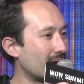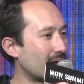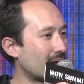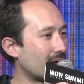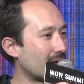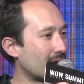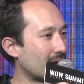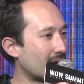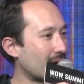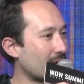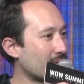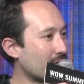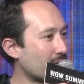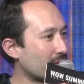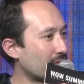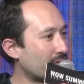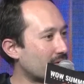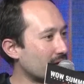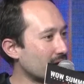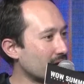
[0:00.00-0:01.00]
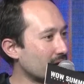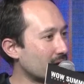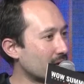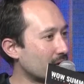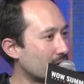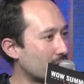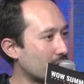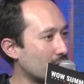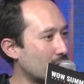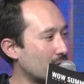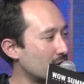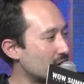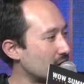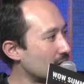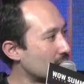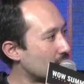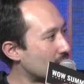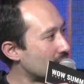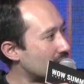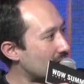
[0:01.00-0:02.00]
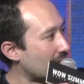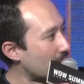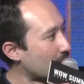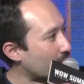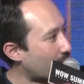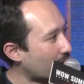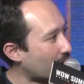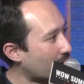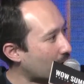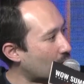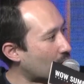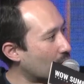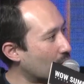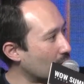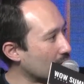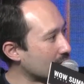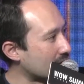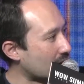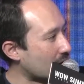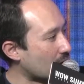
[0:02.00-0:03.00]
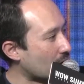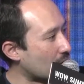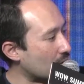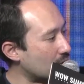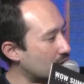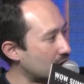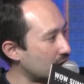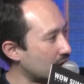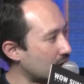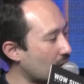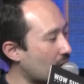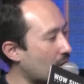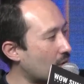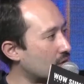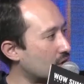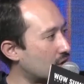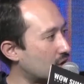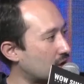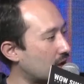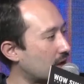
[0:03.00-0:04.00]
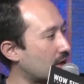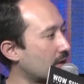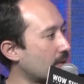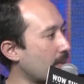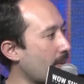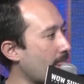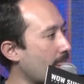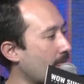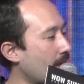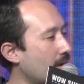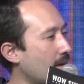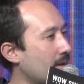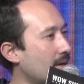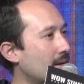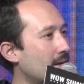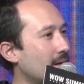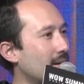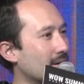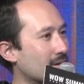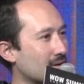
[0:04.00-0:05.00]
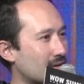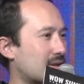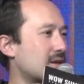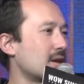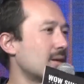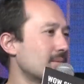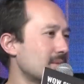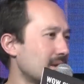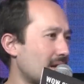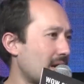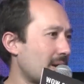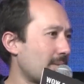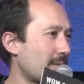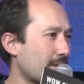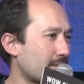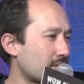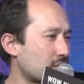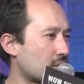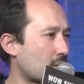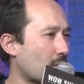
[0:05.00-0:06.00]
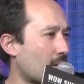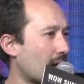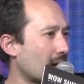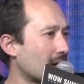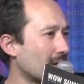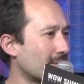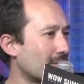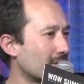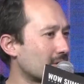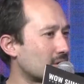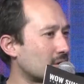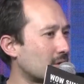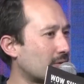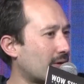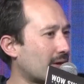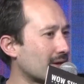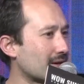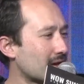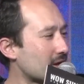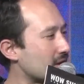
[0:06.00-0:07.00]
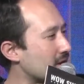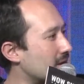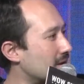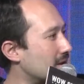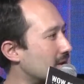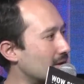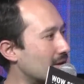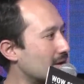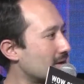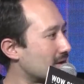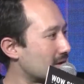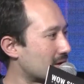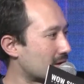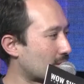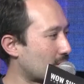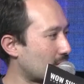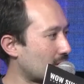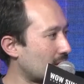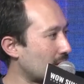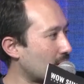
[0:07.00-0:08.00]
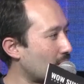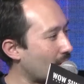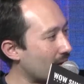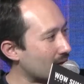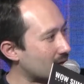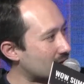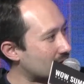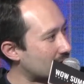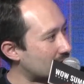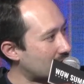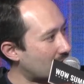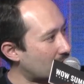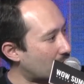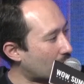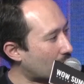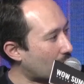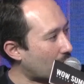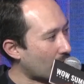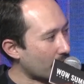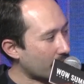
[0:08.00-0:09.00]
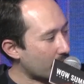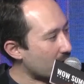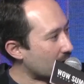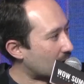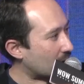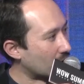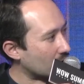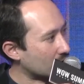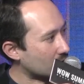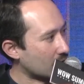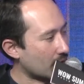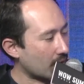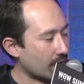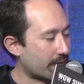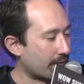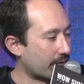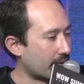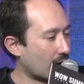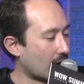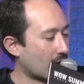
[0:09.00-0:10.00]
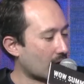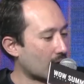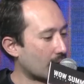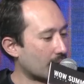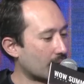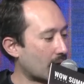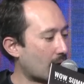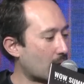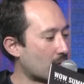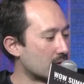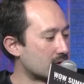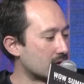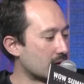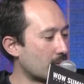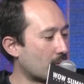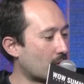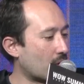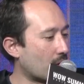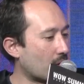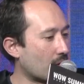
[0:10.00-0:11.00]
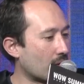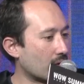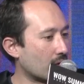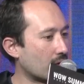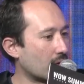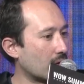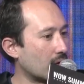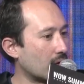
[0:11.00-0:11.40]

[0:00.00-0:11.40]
everything, including the gameplay rules and logic on chain. Some games have tried, but so far that's not really what's taken off because of, I would say, more the